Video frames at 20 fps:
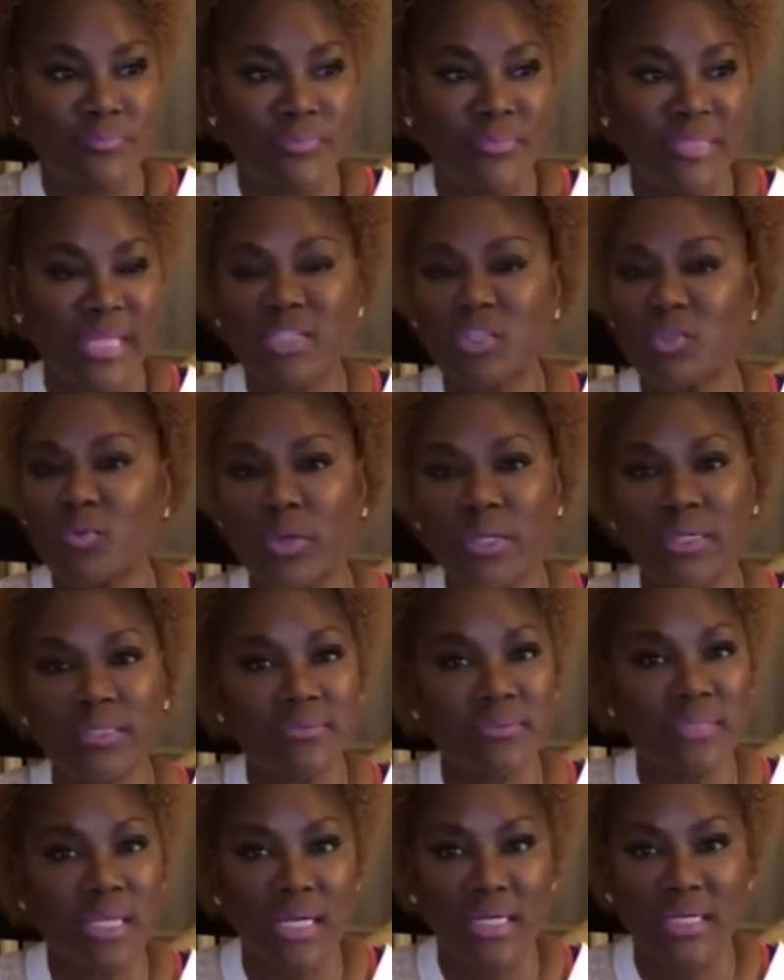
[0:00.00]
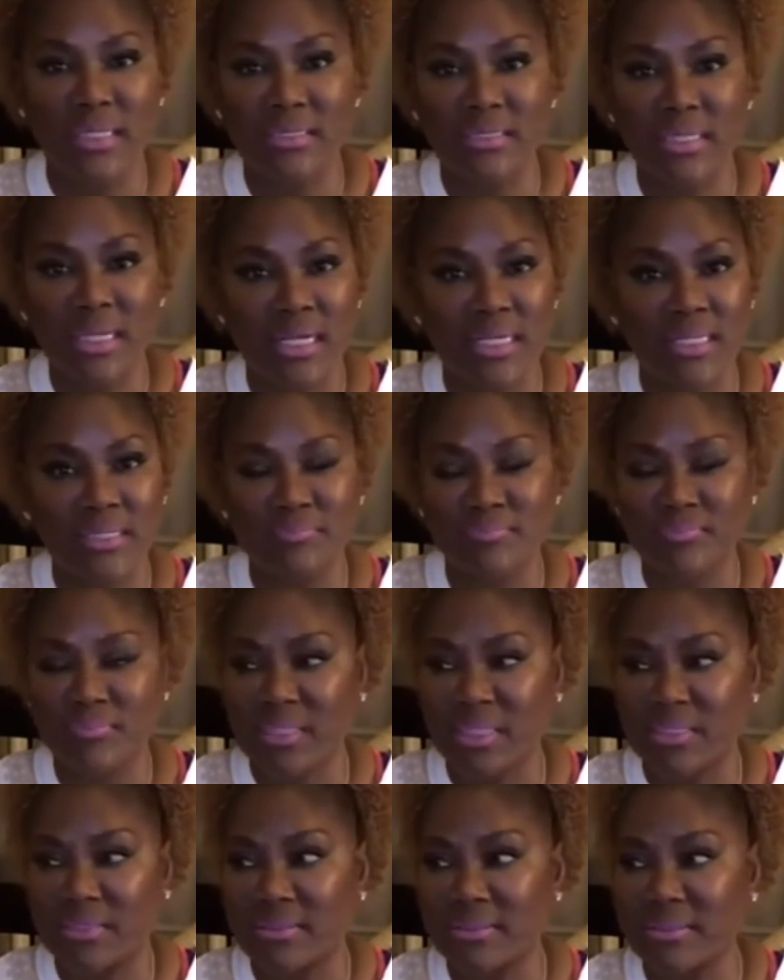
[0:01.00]
that's where
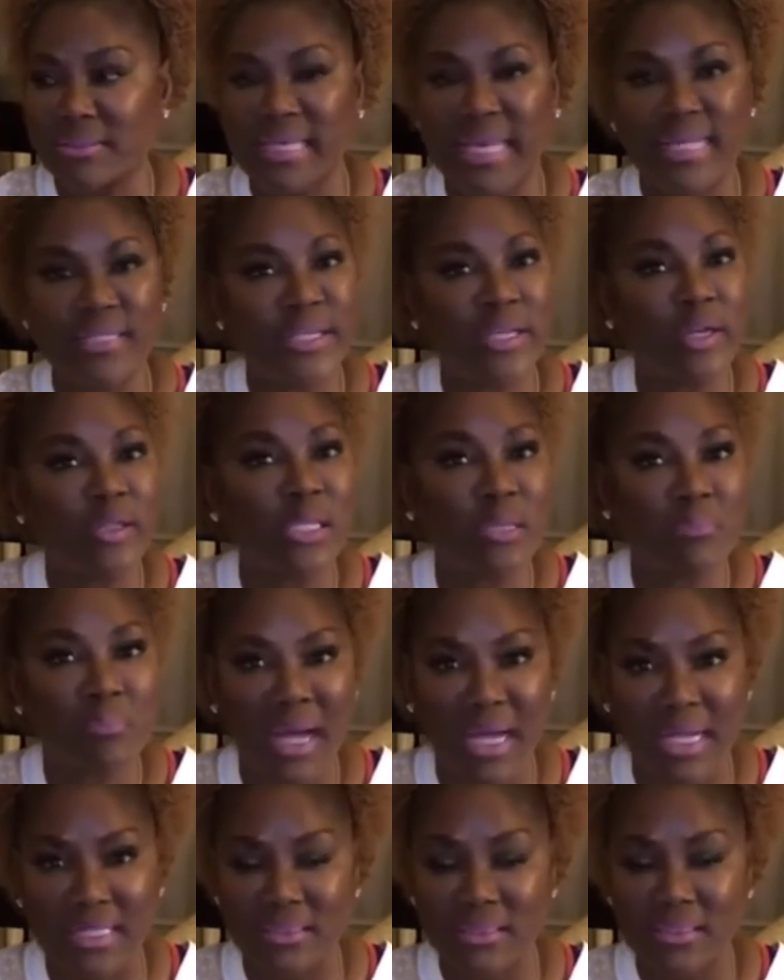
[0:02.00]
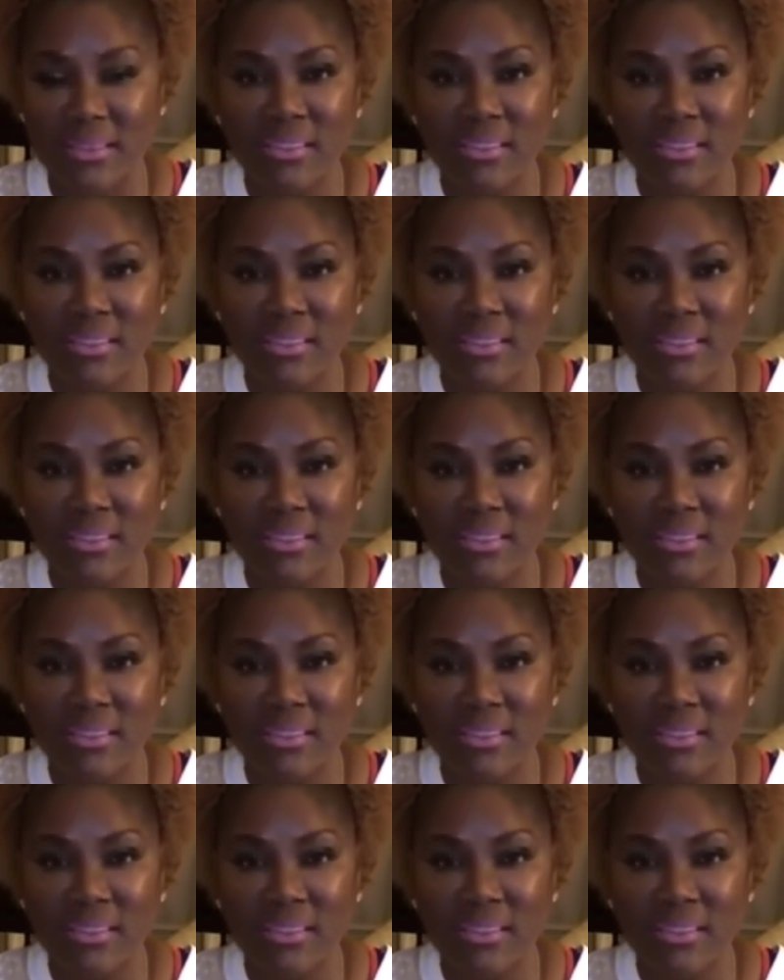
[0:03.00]
Danielle Lamont